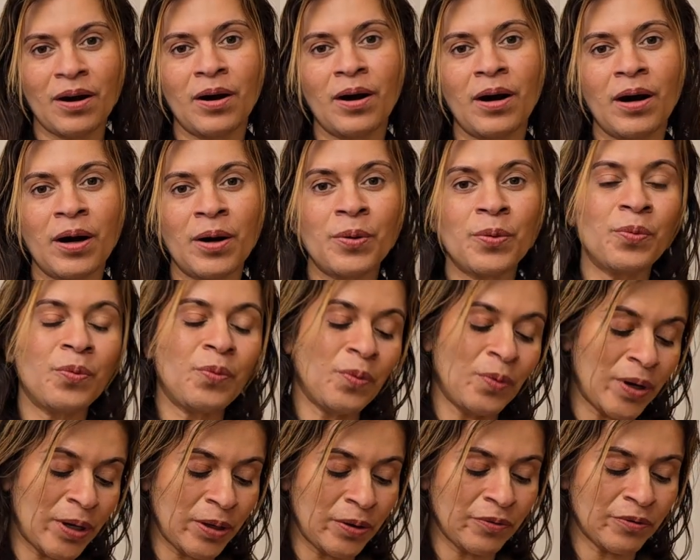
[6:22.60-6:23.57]
are
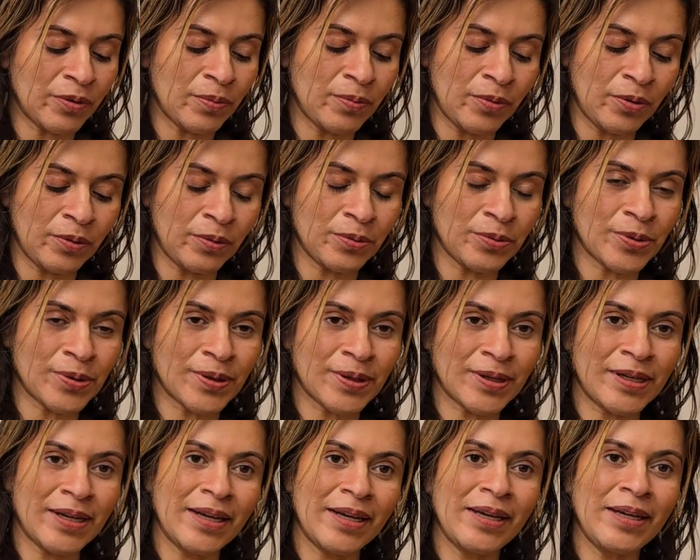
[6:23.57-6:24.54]
one of the
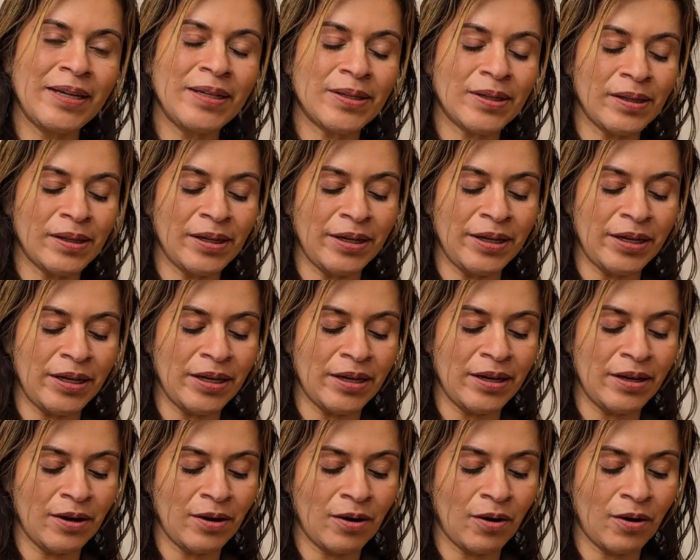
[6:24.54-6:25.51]
most easily
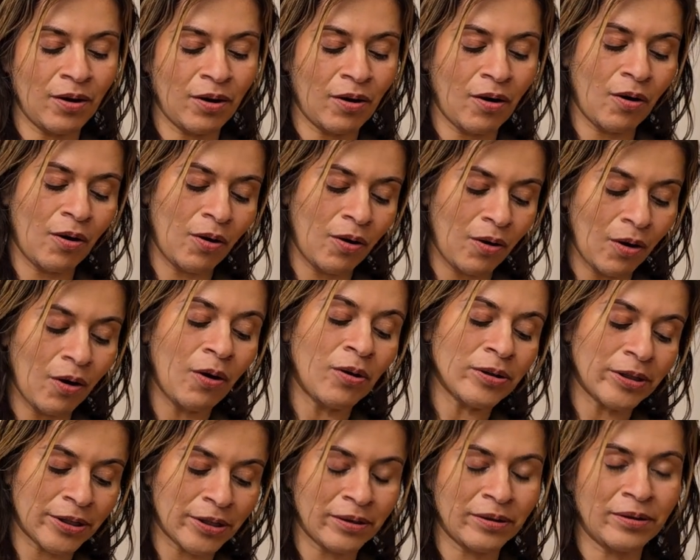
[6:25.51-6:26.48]

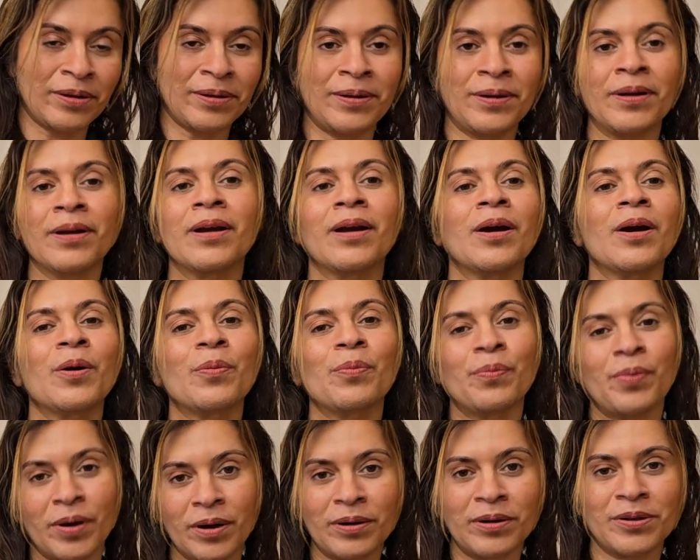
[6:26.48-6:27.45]
altered
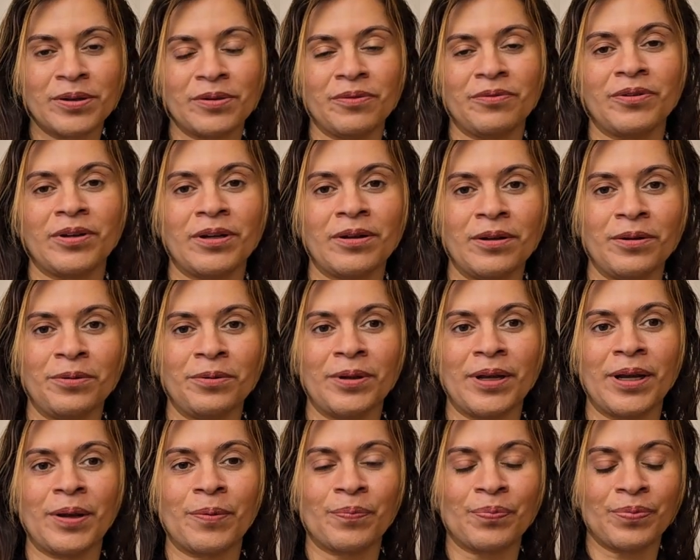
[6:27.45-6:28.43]
parts of the
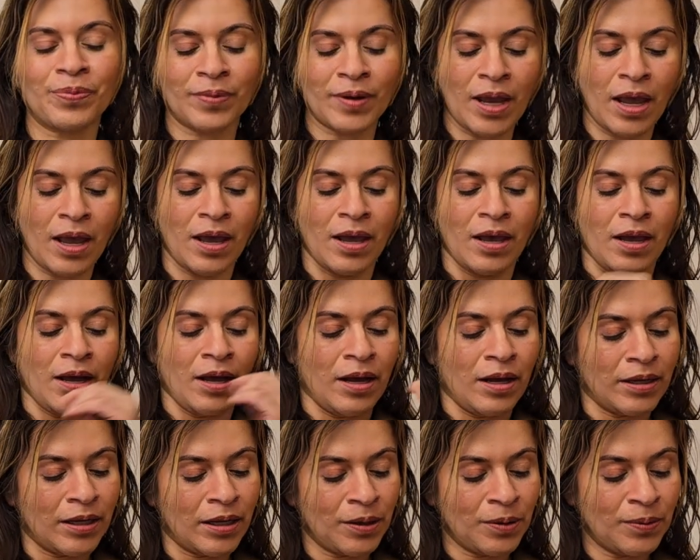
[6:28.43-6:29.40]
clothing.
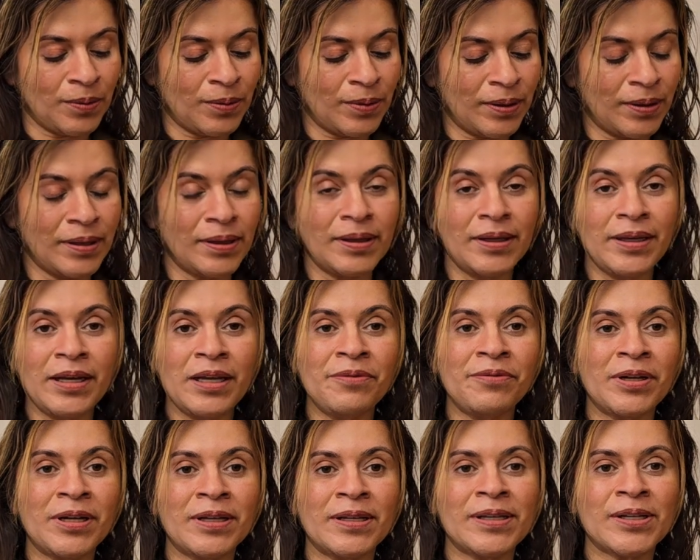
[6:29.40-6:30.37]
Now,
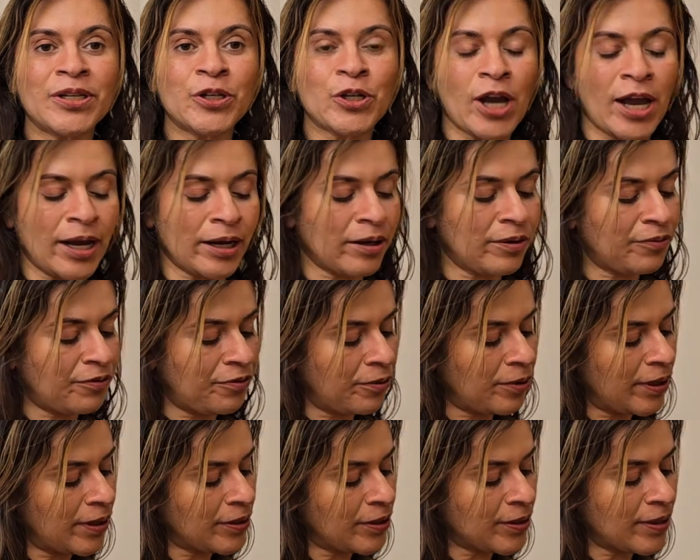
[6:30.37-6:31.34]
even in this jacket, for
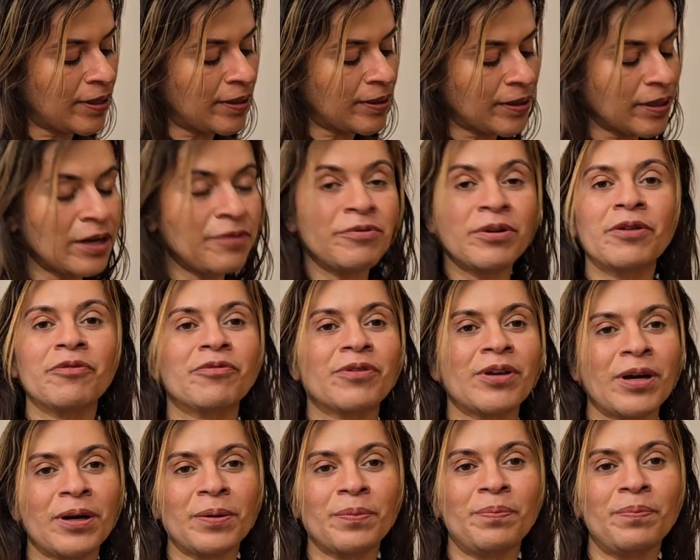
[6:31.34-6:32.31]
instance, even if
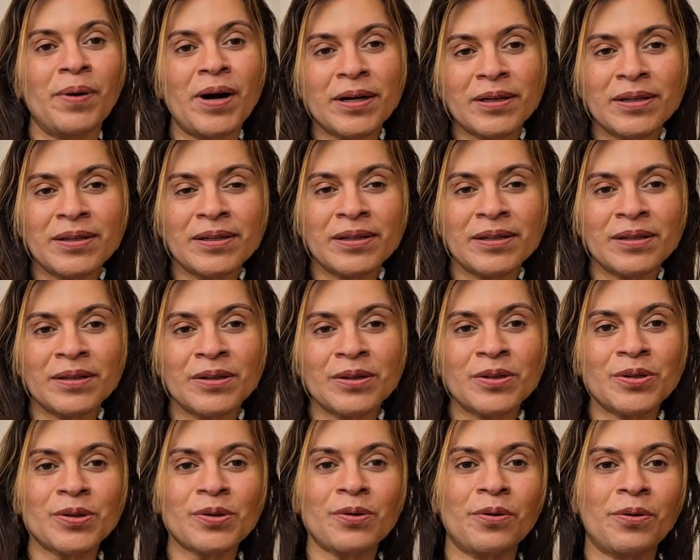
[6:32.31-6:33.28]
there are
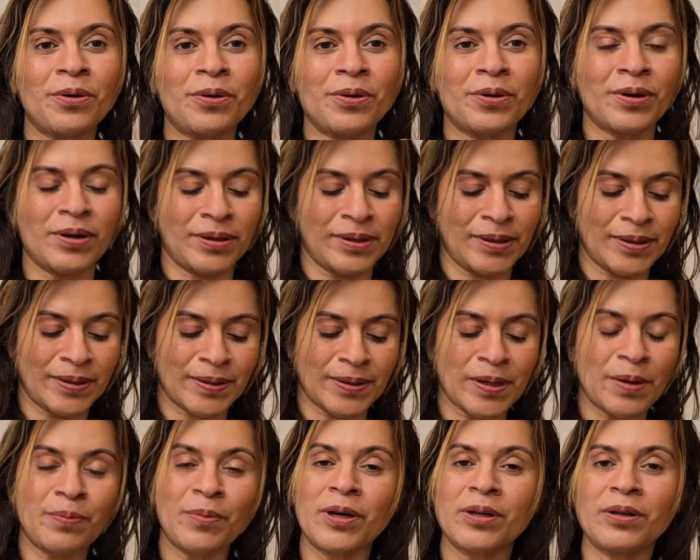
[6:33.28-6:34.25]
buttons or
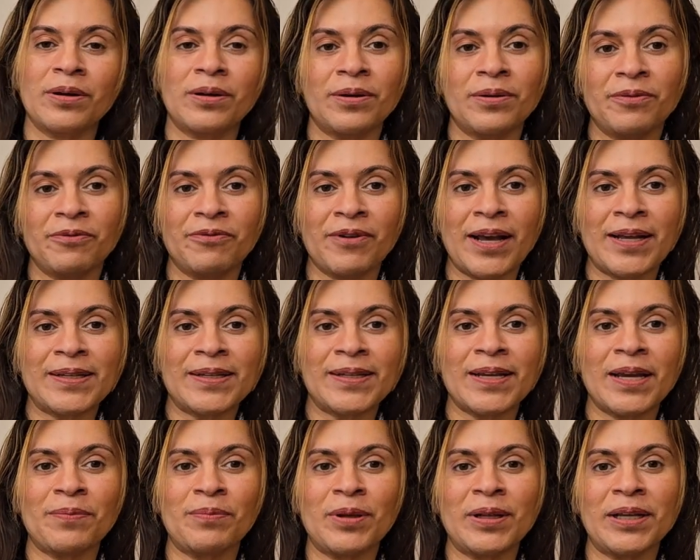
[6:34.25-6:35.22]
some other
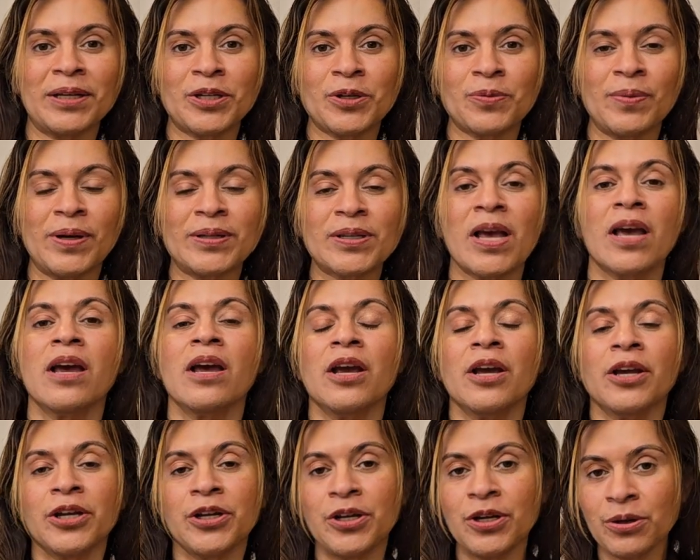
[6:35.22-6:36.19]
fancy embellishments,
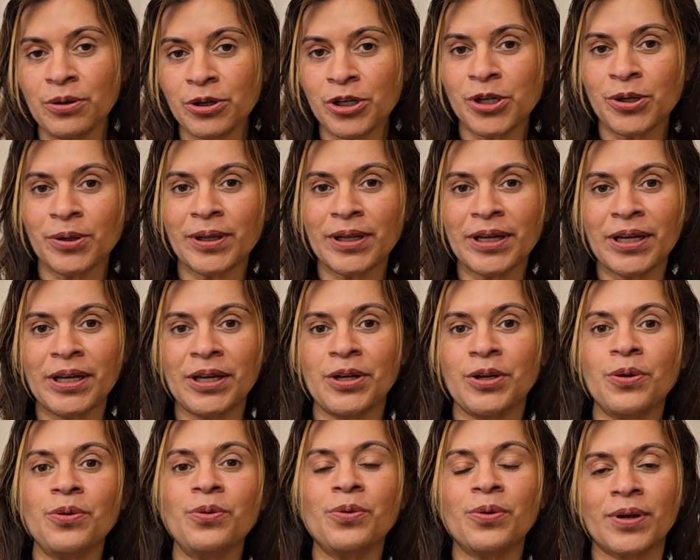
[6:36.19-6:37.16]
usually
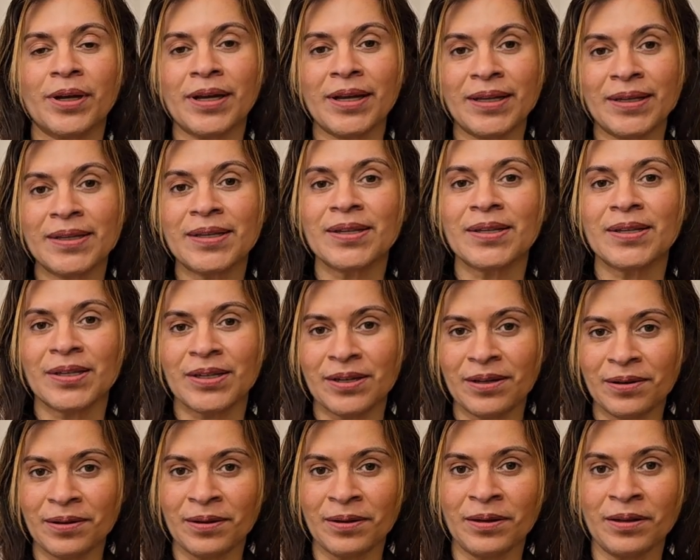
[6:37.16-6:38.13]
you can
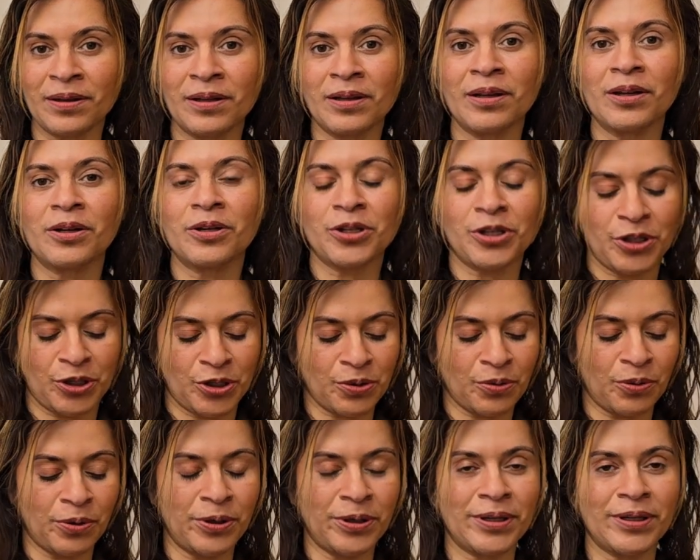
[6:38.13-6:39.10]
still
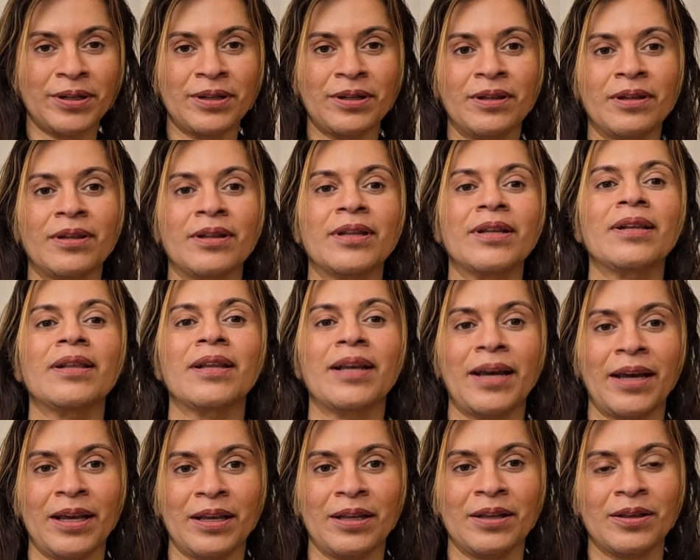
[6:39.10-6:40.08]
shorten the
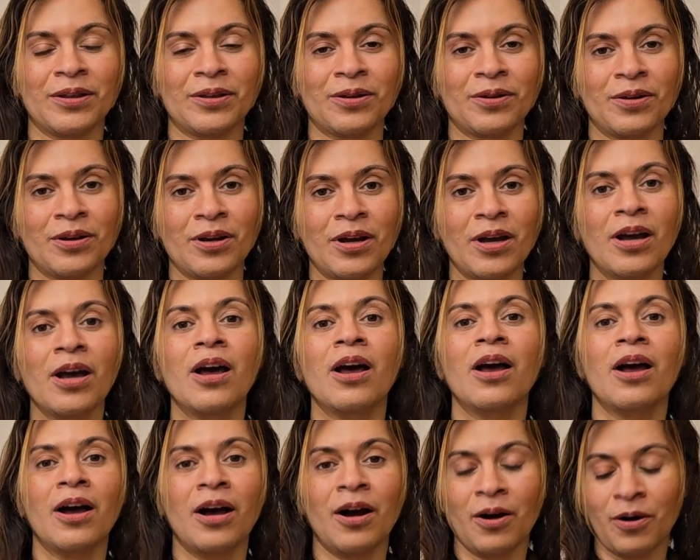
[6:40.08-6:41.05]
length
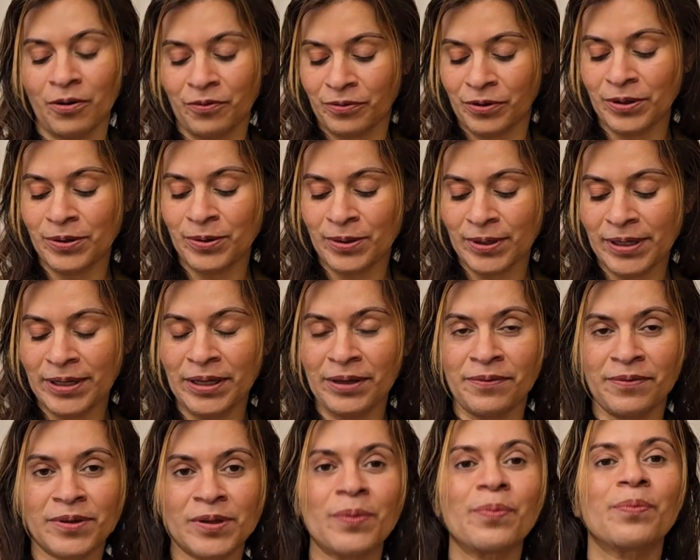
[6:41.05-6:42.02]
of the
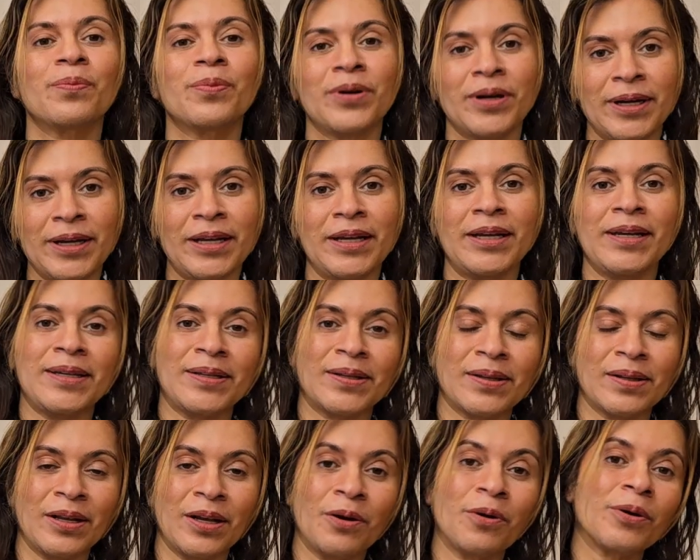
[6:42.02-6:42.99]
sleeves pretty
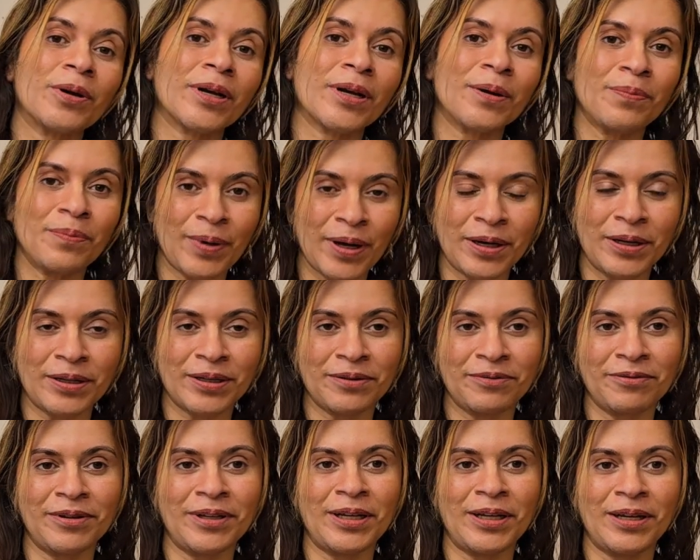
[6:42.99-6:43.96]
easily or
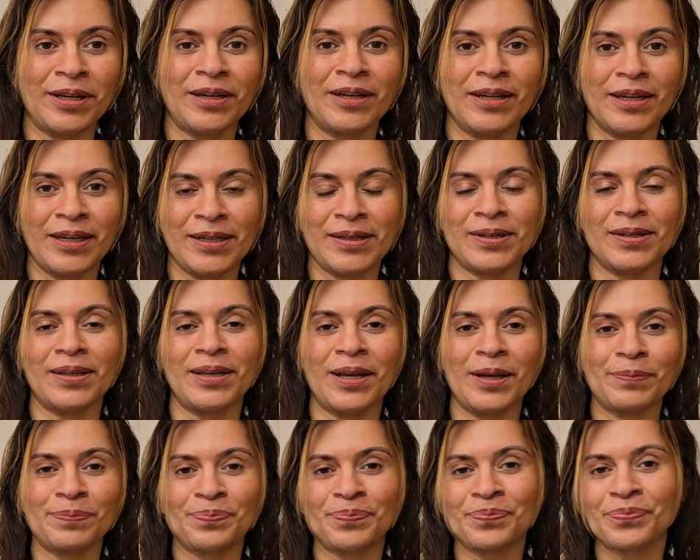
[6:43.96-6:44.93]
comparatively easily.